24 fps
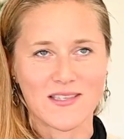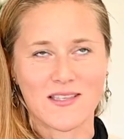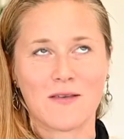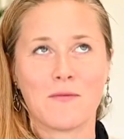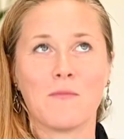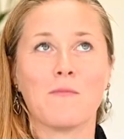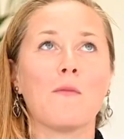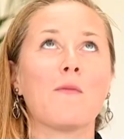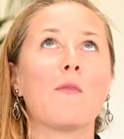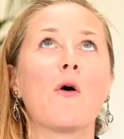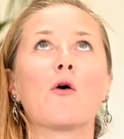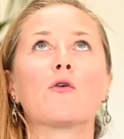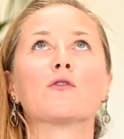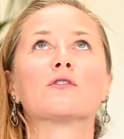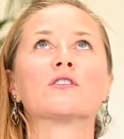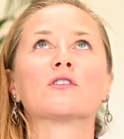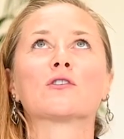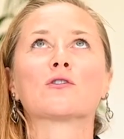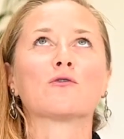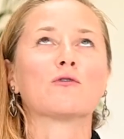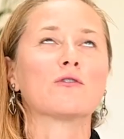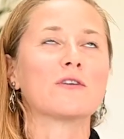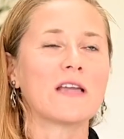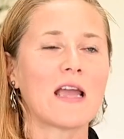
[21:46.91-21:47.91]
the
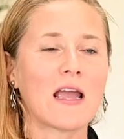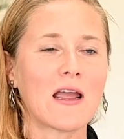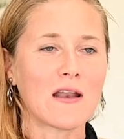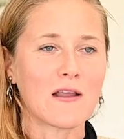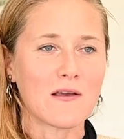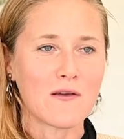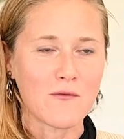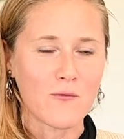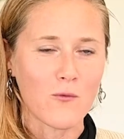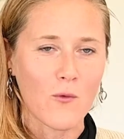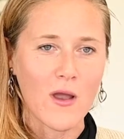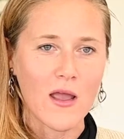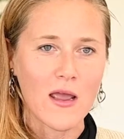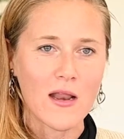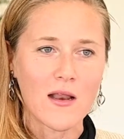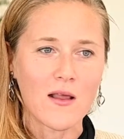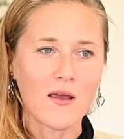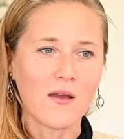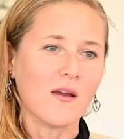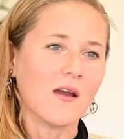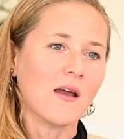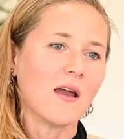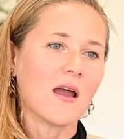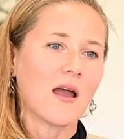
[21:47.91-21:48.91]
most creative
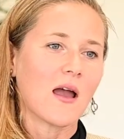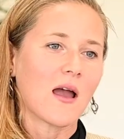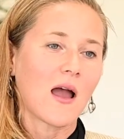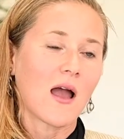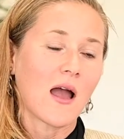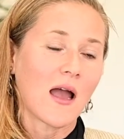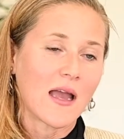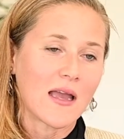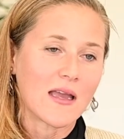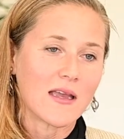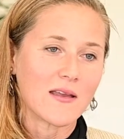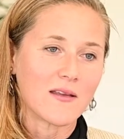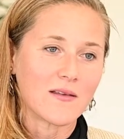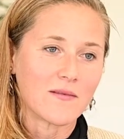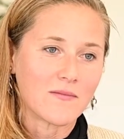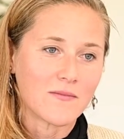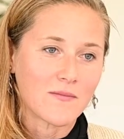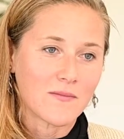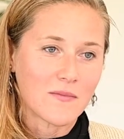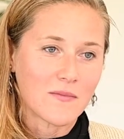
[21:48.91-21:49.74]
when I